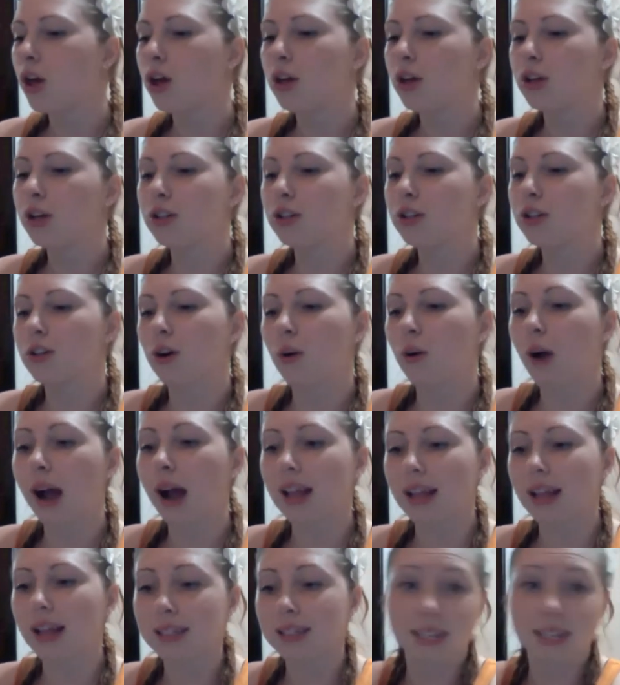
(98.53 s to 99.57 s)
So I
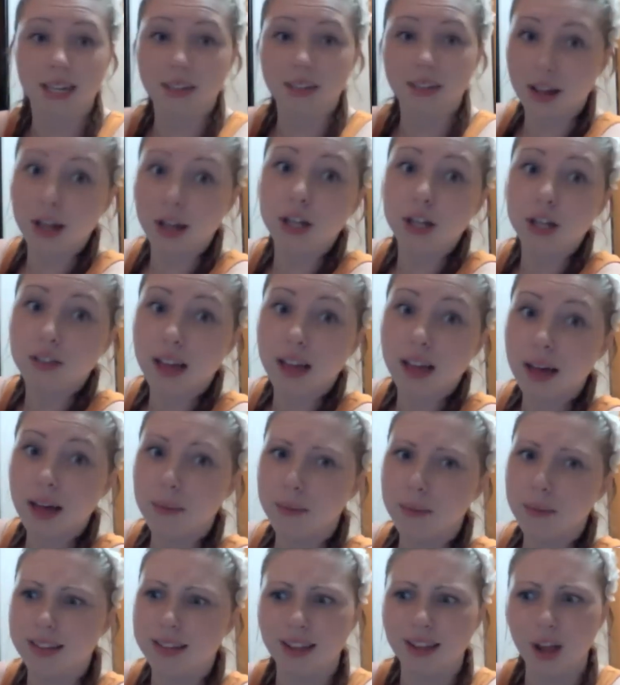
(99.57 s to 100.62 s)
like to take advantage of that
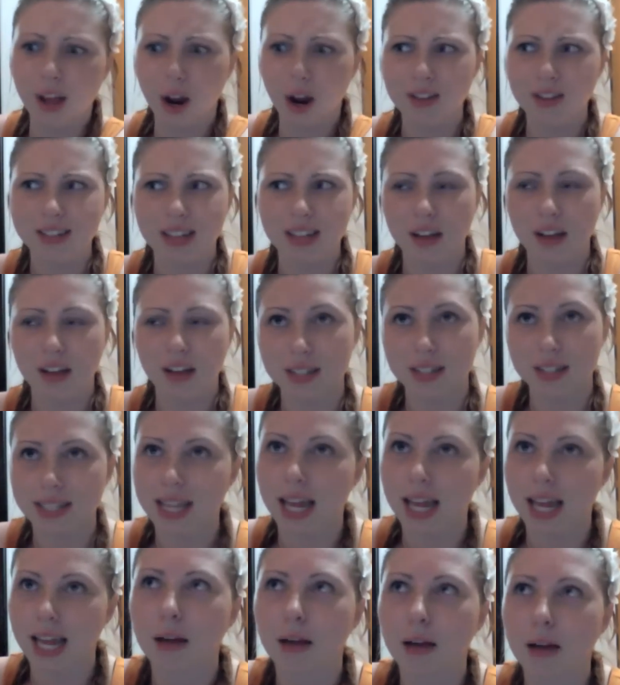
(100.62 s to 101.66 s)
because a lot of the stuff is
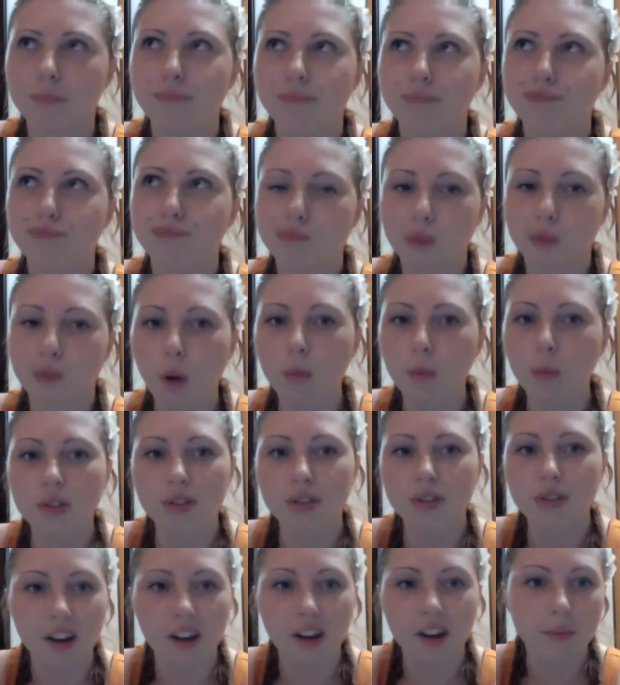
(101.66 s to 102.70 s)
like
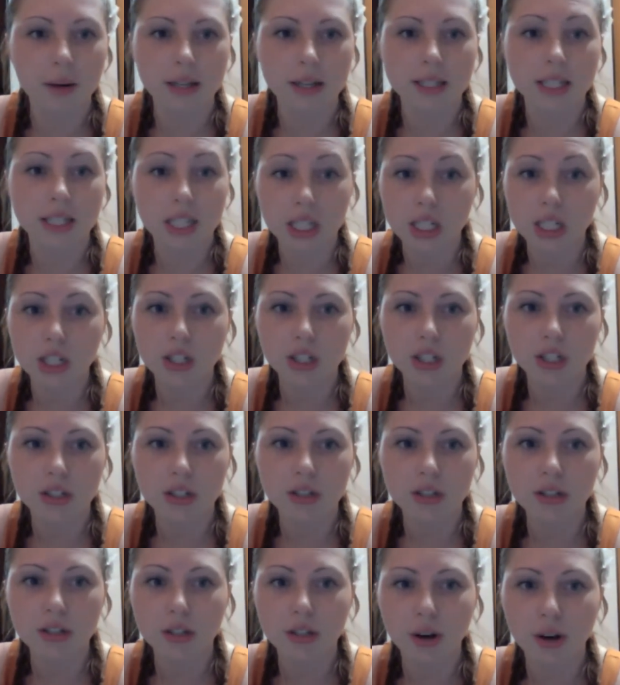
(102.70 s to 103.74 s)
almost $5 each.
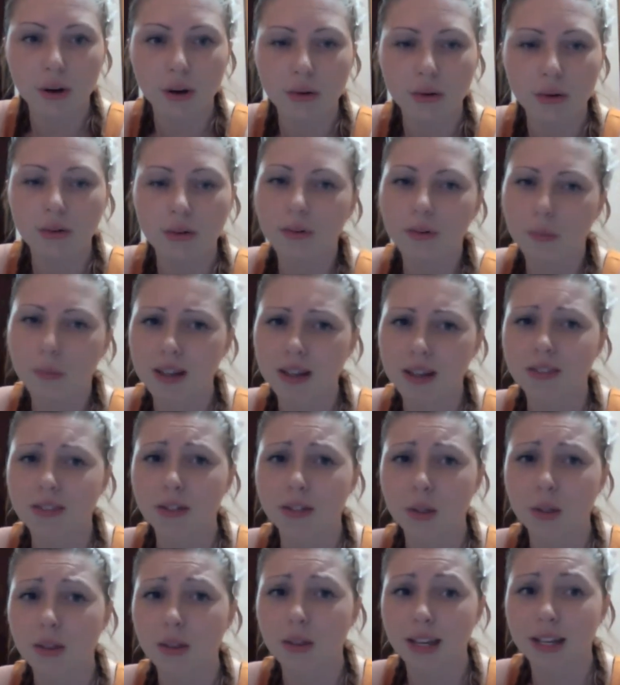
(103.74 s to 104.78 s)
So for the price of
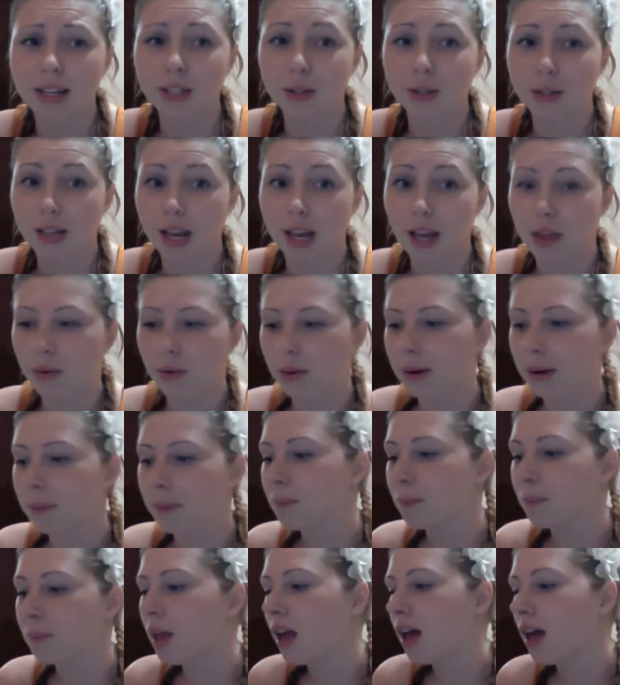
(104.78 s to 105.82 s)
two things, you can get three.
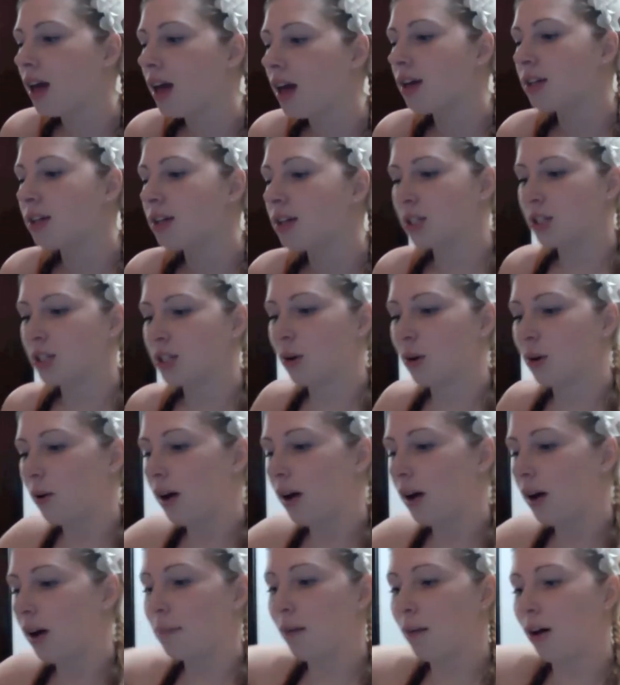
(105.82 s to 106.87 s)
So
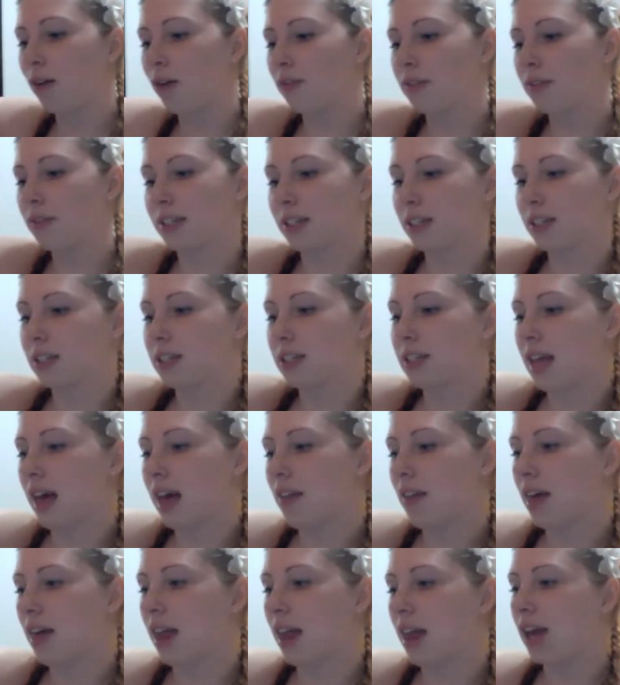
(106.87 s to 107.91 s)
I'm all for deals.
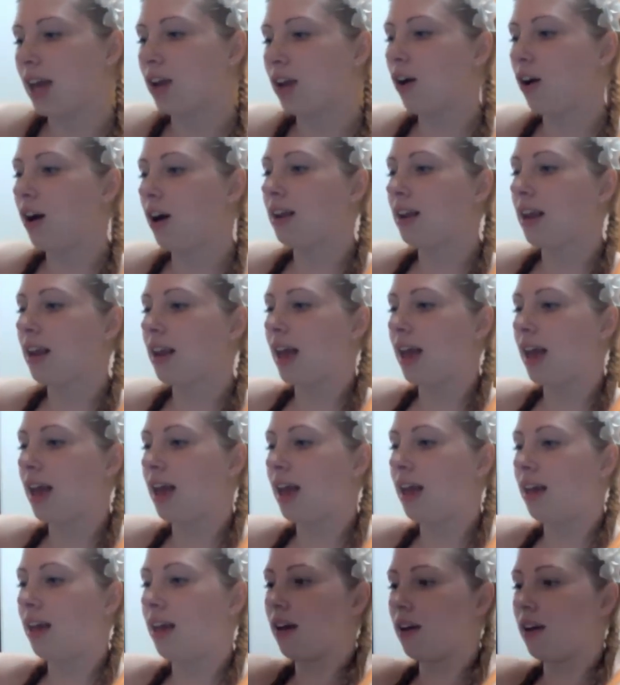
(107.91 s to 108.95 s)
And then I got
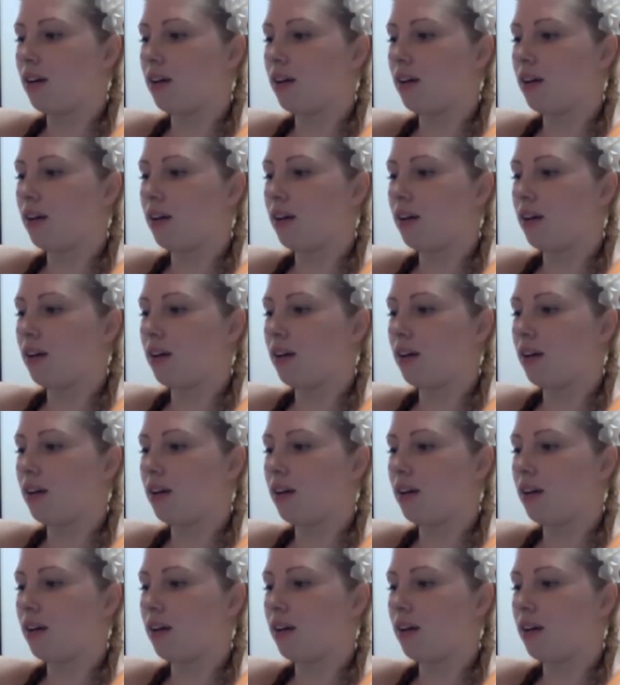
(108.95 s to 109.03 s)
a